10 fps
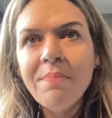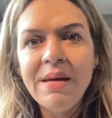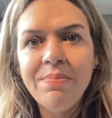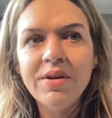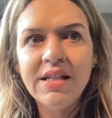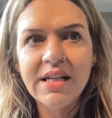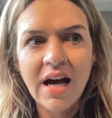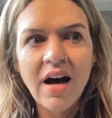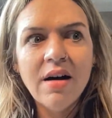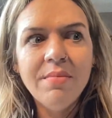people to
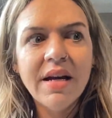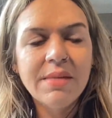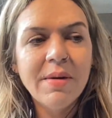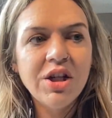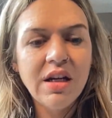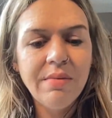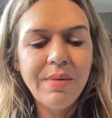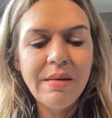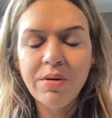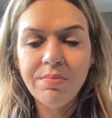come, like especially
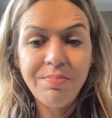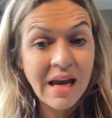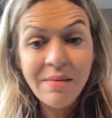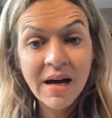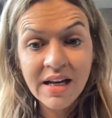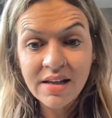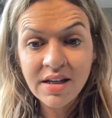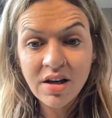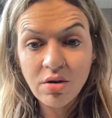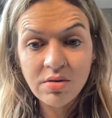people pay money
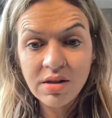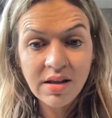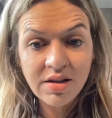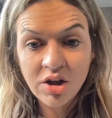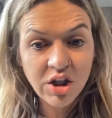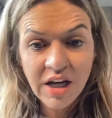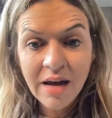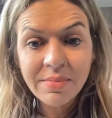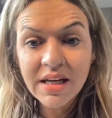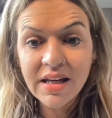to go to these church
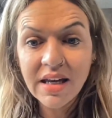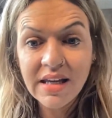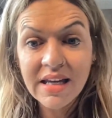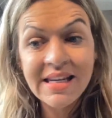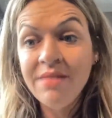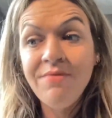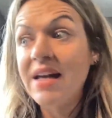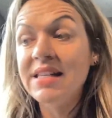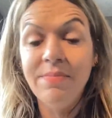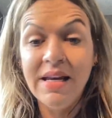camps. Like it's an
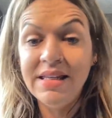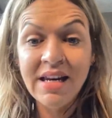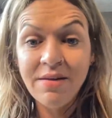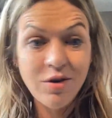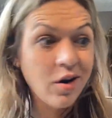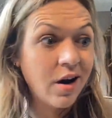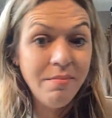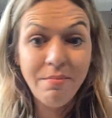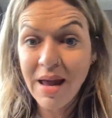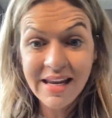investment. And if you got
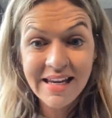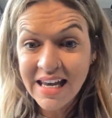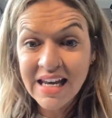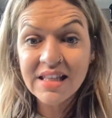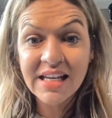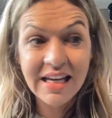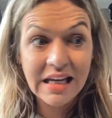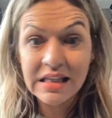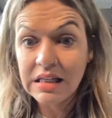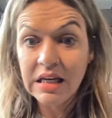many kids,
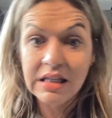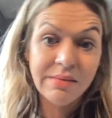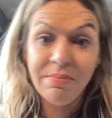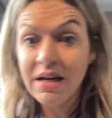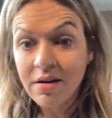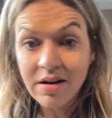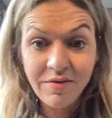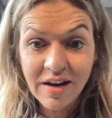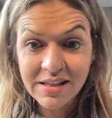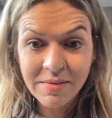like it's a bigger
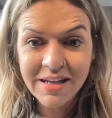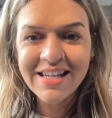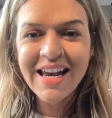investment.